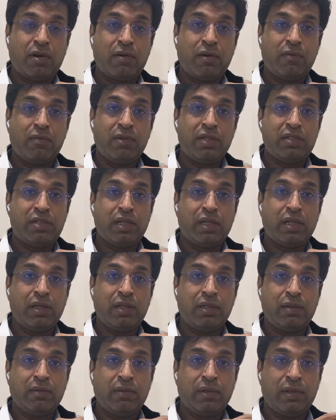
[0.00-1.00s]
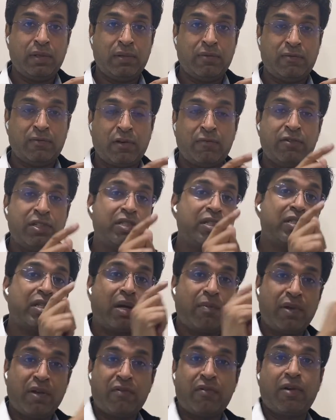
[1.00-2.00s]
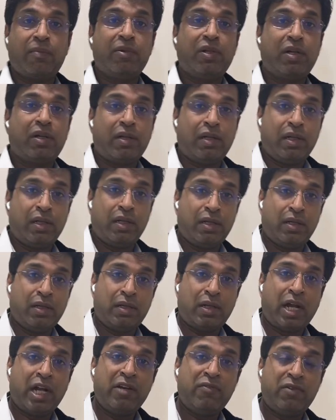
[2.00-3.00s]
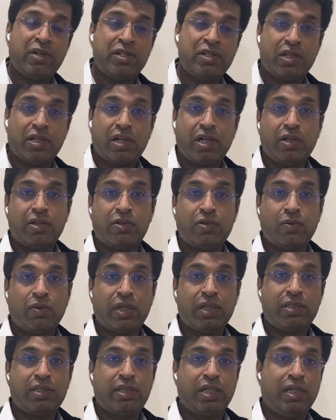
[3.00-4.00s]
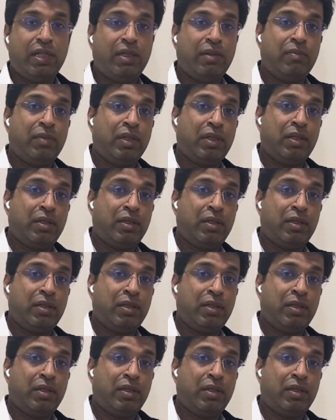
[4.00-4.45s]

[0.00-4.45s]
which is coming from the right ventricle towards the